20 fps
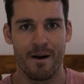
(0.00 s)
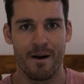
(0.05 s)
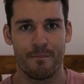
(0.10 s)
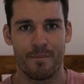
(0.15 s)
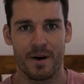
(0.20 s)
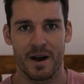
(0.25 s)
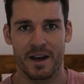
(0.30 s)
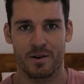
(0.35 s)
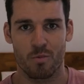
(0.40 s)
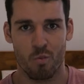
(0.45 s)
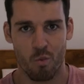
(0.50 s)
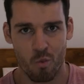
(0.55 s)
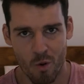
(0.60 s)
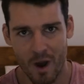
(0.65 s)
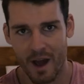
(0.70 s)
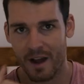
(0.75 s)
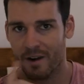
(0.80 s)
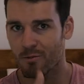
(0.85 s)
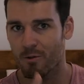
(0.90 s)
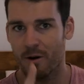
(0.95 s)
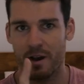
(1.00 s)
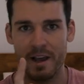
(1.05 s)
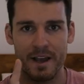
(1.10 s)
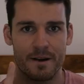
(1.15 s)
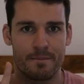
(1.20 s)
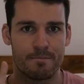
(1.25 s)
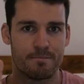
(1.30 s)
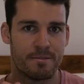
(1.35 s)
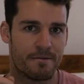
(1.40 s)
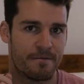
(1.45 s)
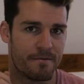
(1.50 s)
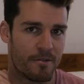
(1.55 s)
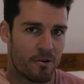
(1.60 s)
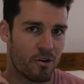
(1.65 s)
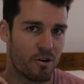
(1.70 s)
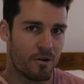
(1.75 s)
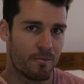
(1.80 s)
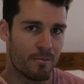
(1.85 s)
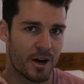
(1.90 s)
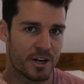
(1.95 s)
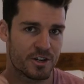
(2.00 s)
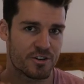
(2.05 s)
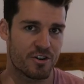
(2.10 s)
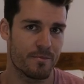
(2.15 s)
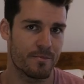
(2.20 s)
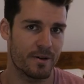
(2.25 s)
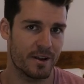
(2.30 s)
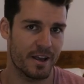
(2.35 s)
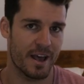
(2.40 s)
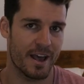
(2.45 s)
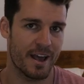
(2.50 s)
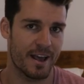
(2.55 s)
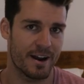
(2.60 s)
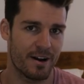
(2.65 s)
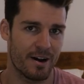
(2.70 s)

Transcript: But one week before my trip began,